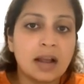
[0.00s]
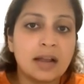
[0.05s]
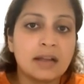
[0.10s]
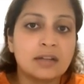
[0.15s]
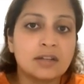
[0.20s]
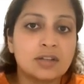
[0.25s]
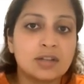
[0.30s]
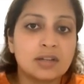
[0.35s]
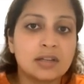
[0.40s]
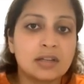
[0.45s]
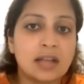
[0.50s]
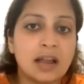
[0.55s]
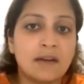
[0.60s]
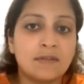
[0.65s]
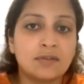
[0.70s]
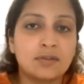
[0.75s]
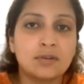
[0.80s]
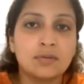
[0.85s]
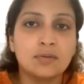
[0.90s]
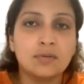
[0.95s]
I just
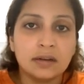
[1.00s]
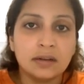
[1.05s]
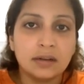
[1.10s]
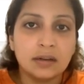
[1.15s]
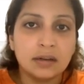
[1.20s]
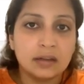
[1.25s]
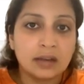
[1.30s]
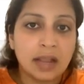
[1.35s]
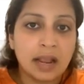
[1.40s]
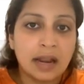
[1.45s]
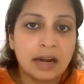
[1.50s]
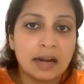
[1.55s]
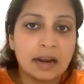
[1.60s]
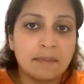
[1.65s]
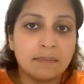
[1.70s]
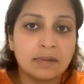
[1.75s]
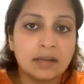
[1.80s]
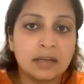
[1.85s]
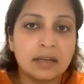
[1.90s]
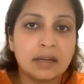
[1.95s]
have to run an
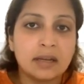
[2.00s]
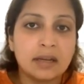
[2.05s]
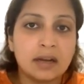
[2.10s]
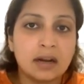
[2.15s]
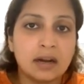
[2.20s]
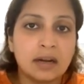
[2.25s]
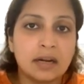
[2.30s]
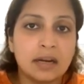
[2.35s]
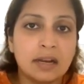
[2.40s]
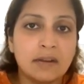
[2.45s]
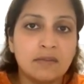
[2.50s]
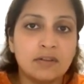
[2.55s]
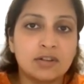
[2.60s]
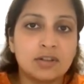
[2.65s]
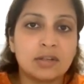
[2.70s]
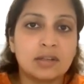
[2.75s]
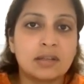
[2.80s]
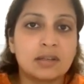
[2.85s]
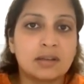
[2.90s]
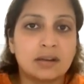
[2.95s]
empty array, which
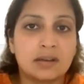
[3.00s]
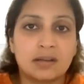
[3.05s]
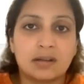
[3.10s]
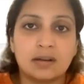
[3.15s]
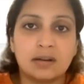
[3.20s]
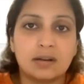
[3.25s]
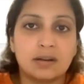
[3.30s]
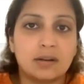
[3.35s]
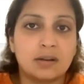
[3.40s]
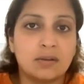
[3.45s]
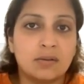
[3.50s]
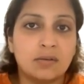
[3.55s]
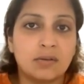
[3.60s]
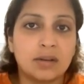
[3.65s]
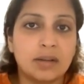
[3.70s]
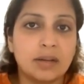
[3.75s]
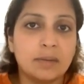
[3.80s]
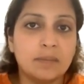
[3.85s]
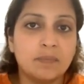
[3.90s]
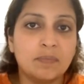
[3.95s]
is result.
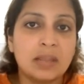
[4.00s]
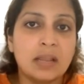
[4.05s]
Okay.